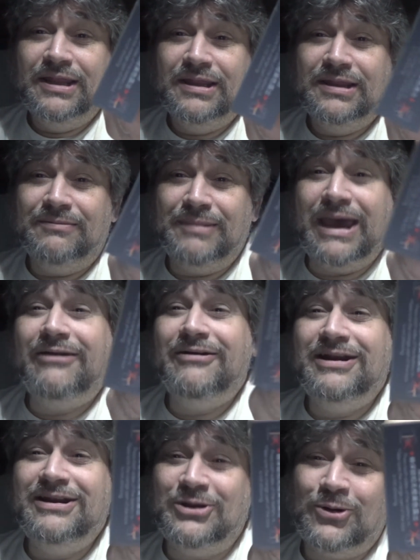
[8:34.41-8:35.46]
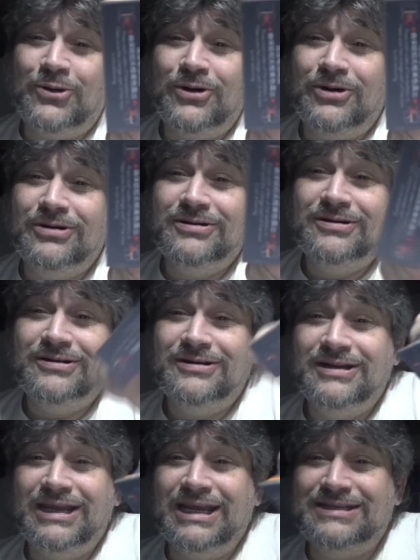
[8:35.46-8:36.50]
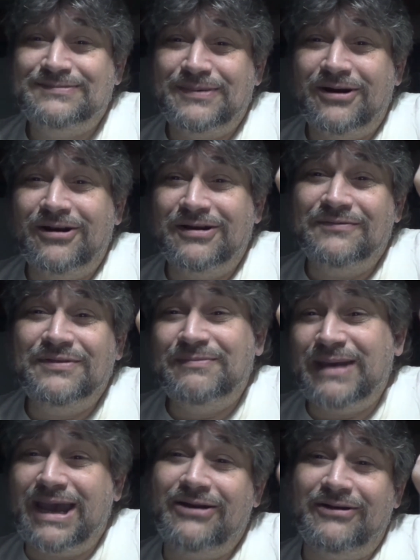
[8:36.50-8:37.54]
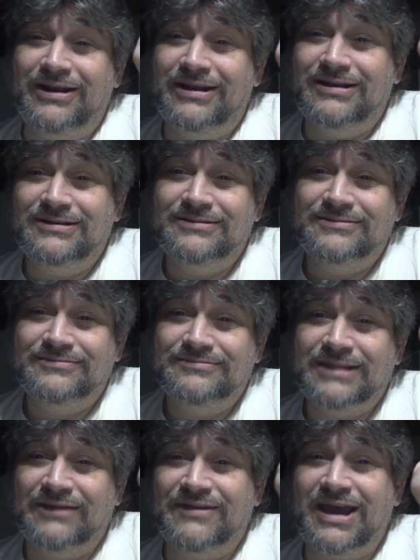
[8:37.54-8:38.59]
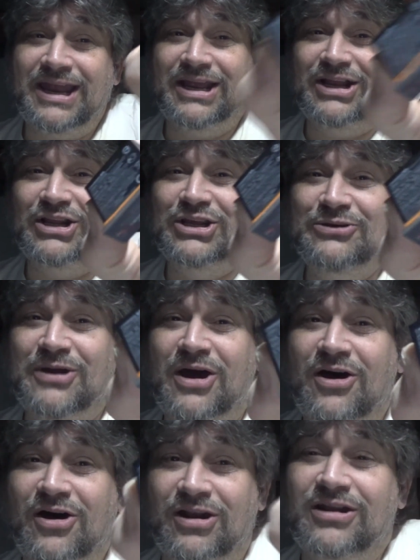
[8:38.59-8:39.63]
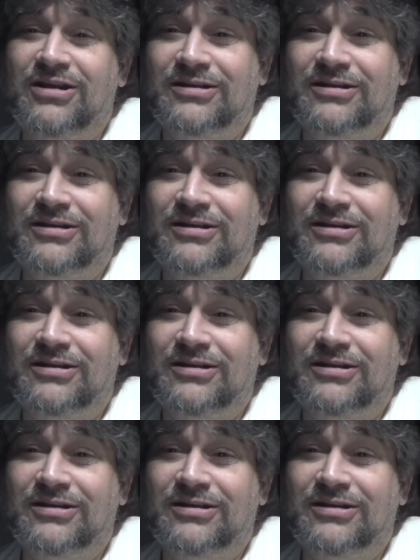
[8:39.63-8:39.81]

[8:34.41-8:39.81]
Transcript: The battery door is part of the battery. They've got it glued on.